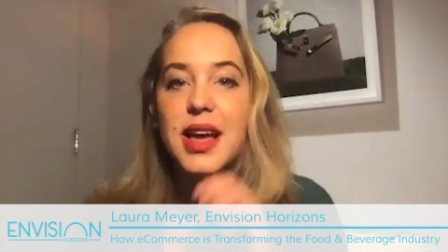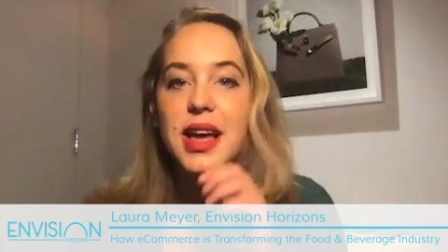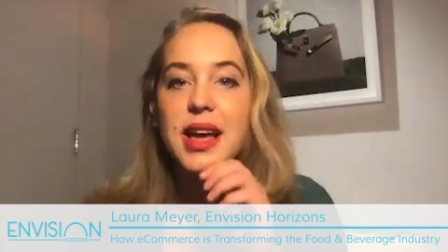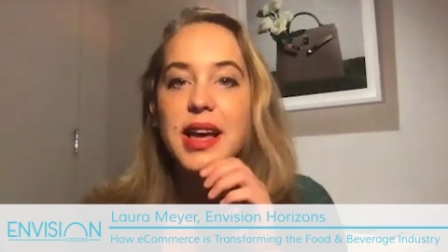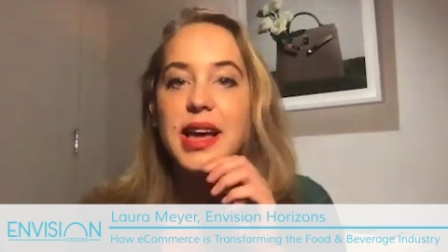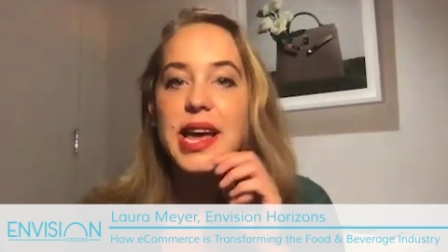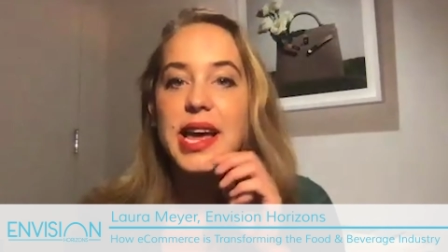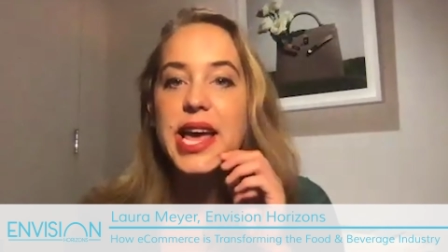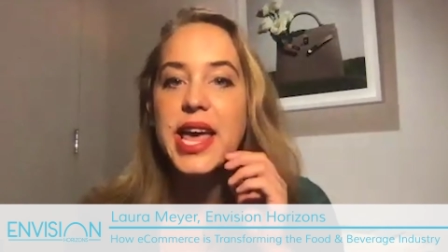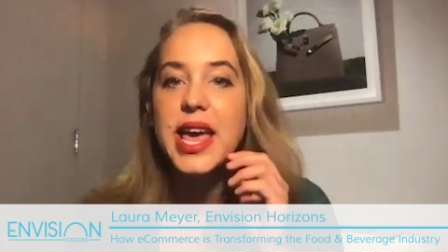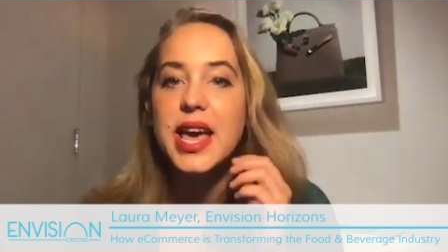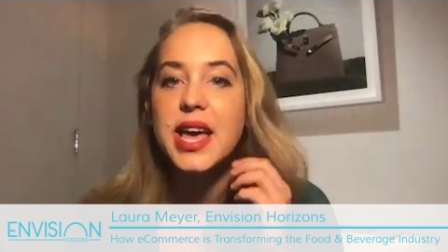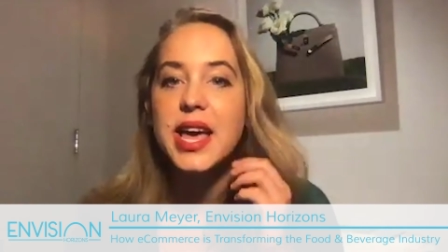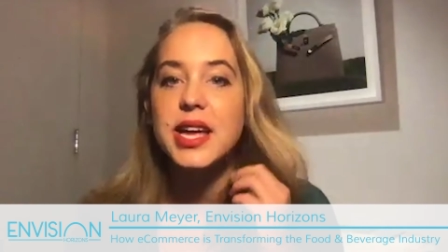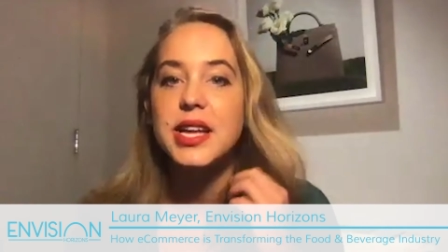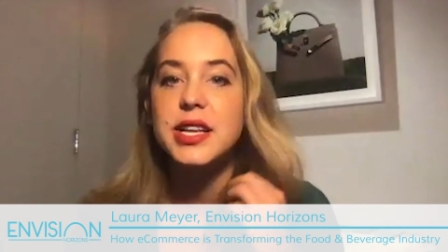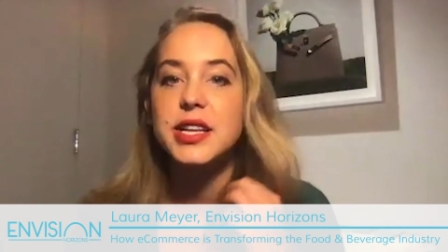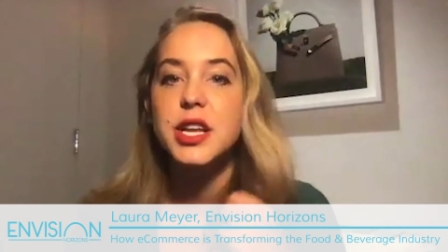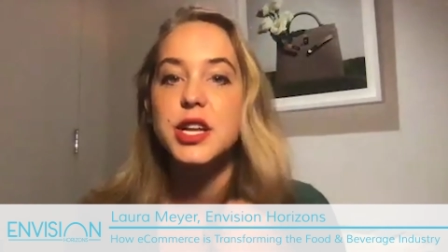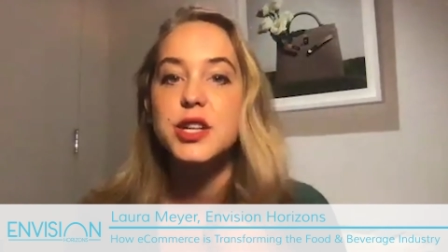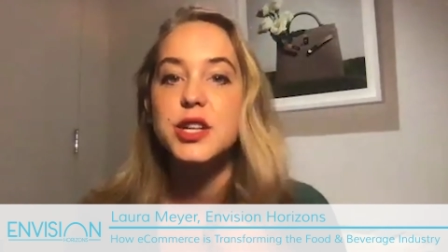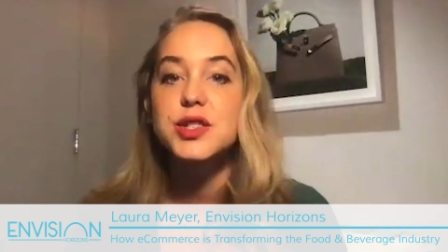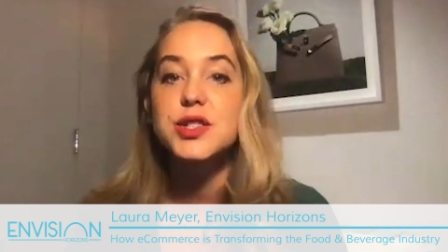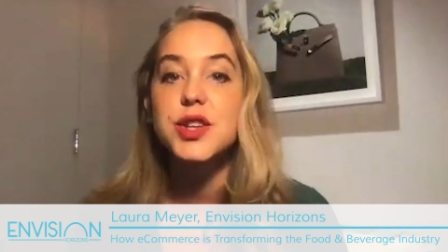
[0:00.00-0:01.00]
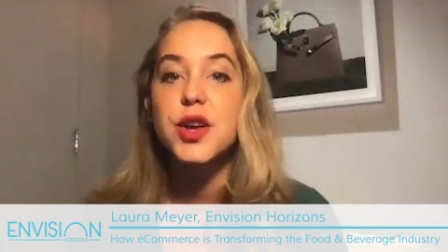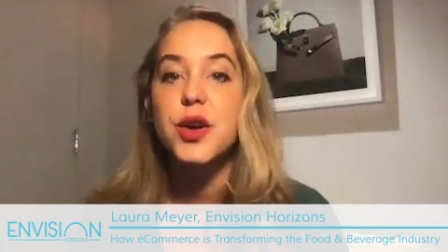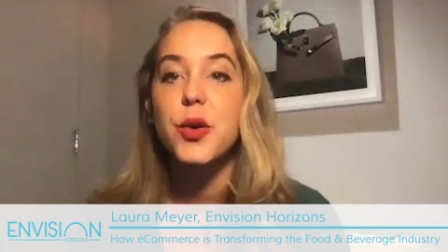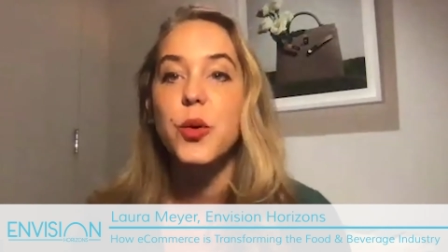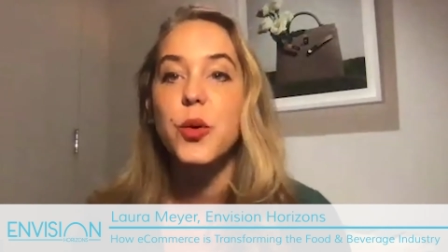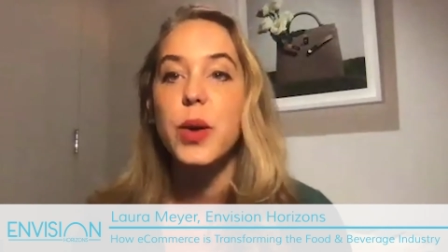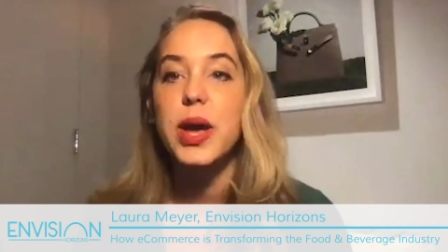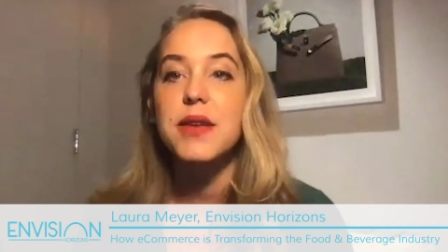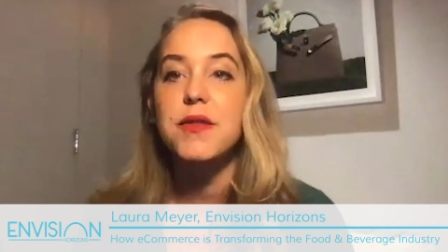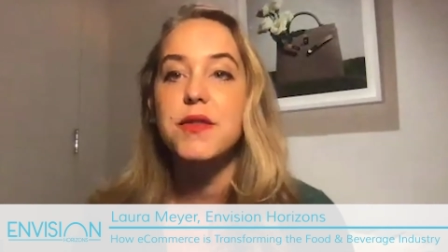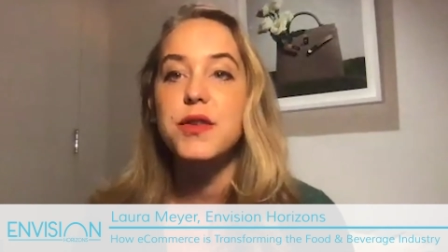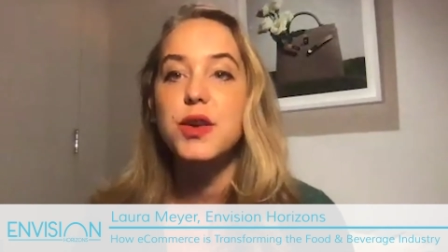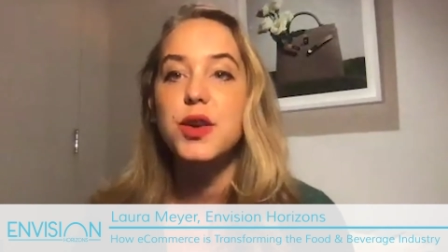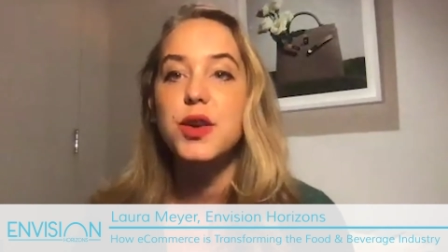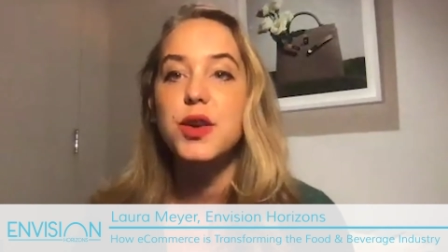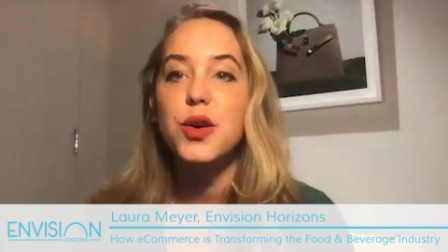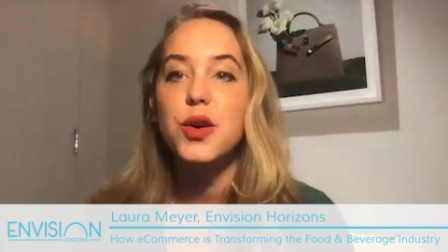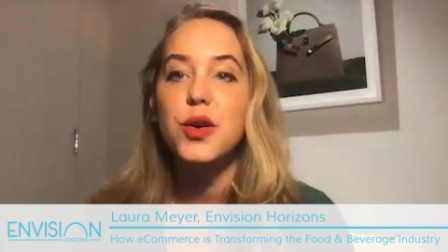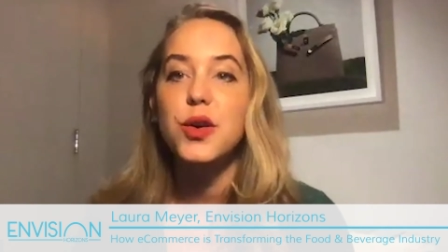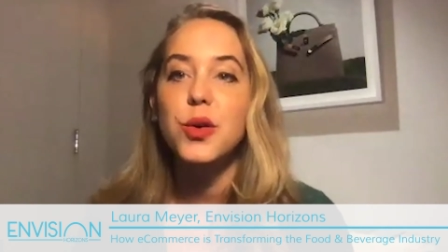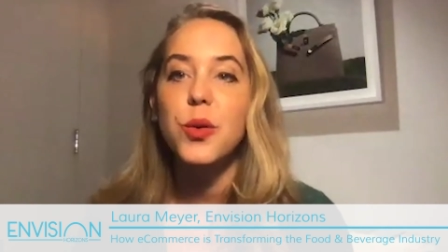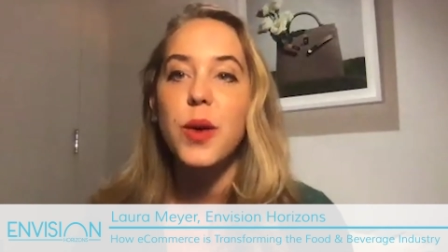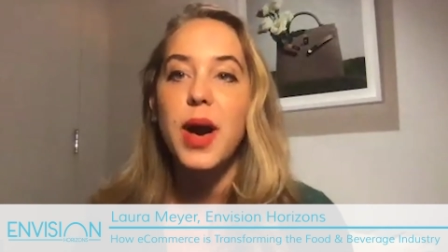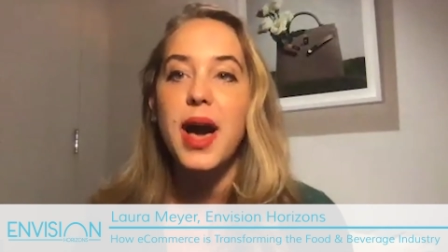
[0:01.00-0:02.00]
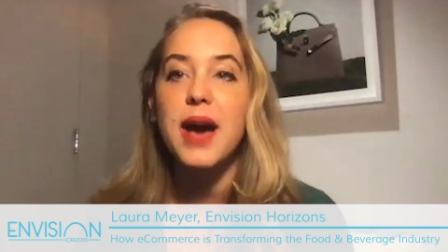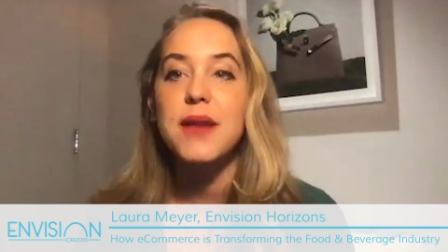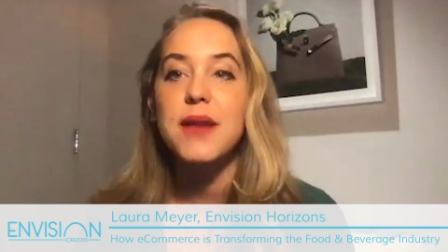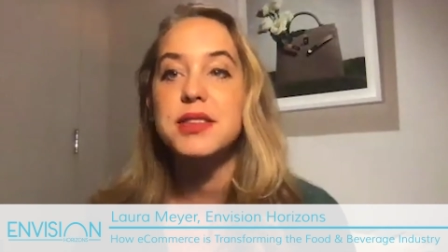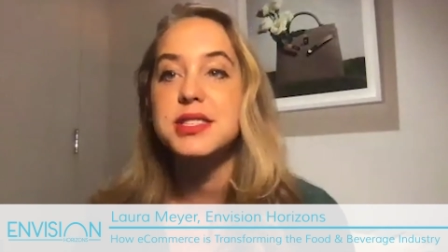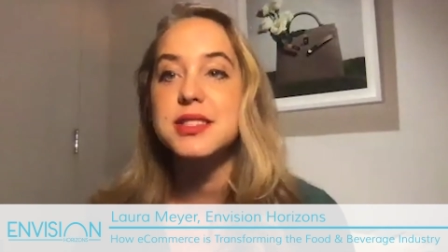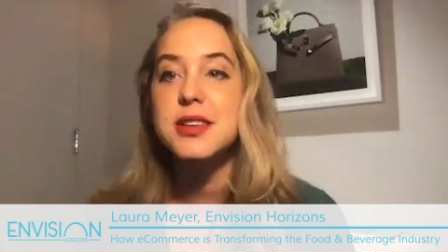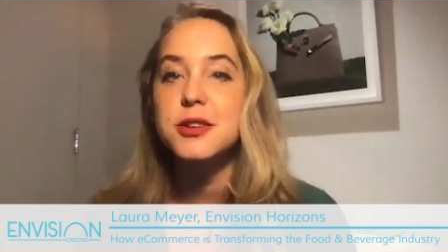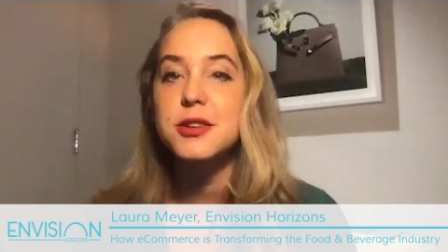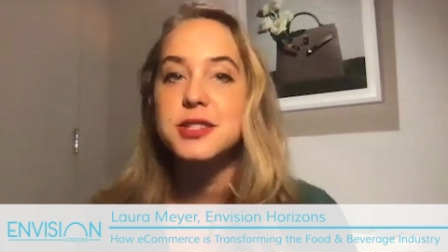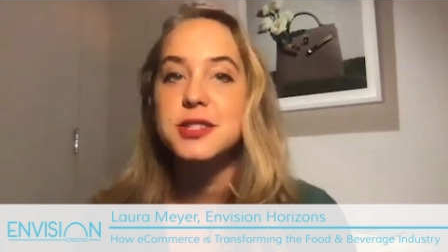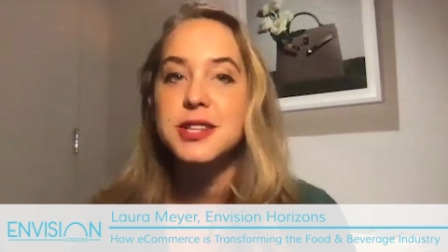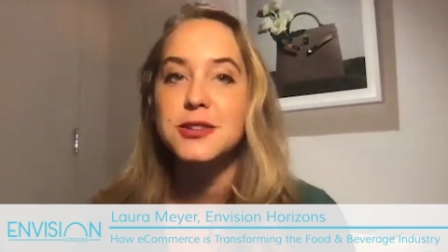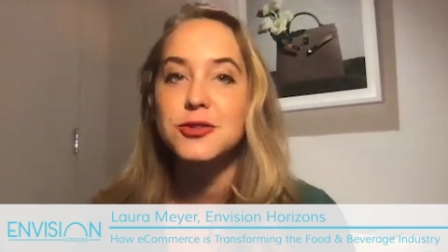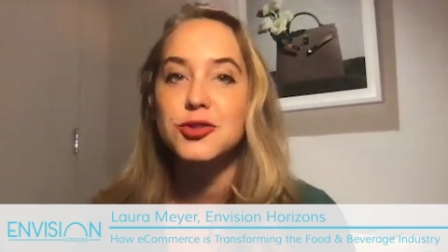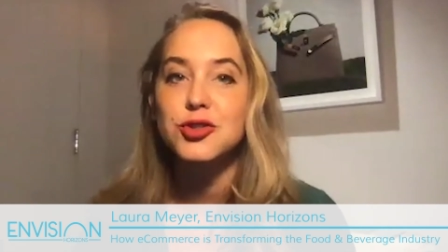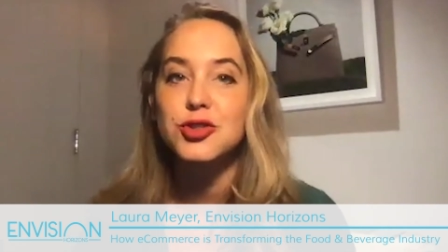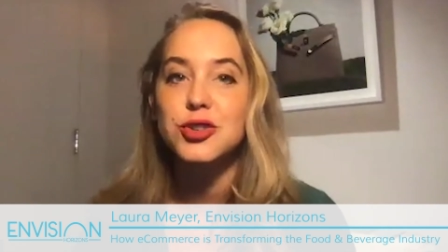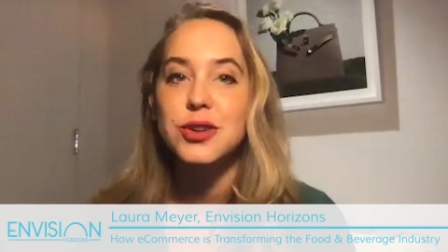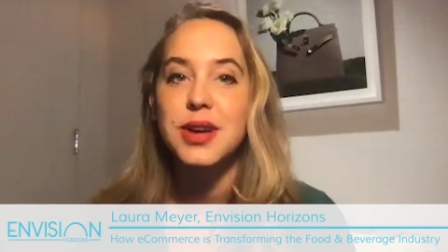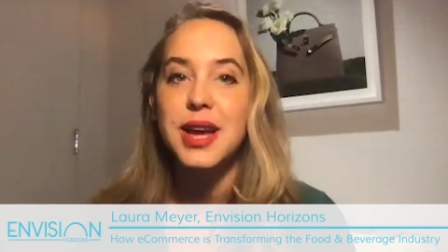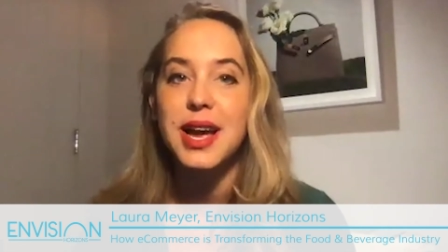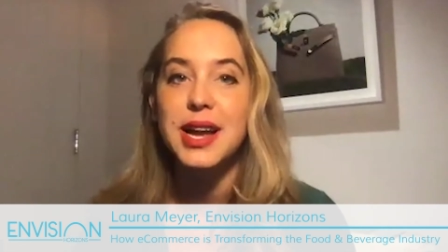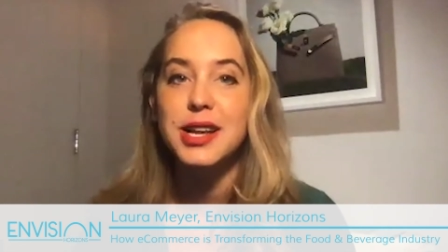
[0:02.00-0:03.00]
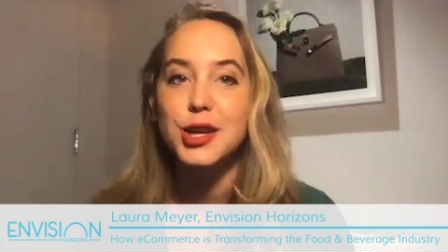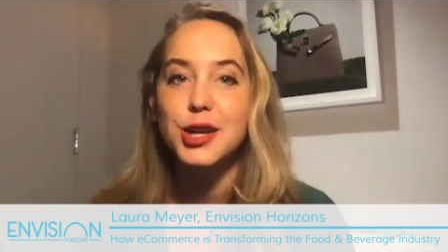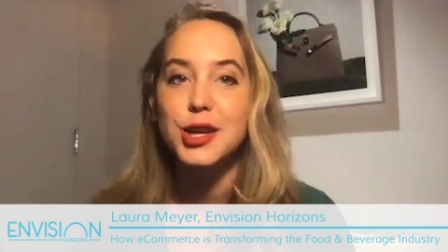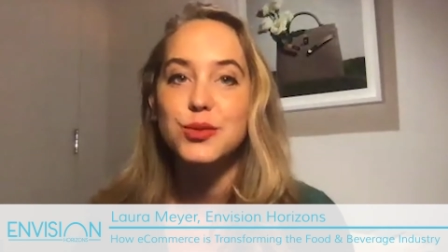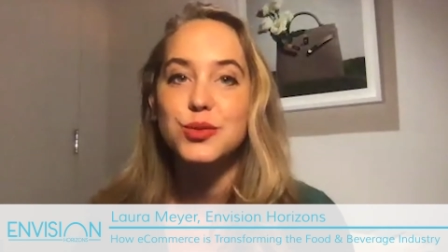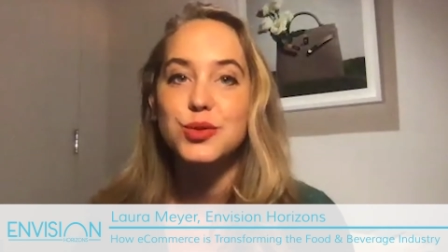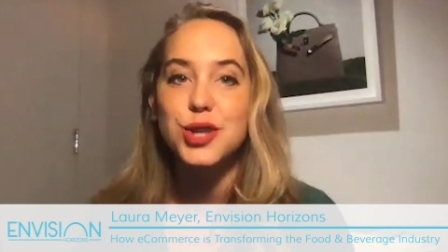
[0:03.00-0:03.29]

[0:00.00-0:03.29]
And so if you have a Seller Central and you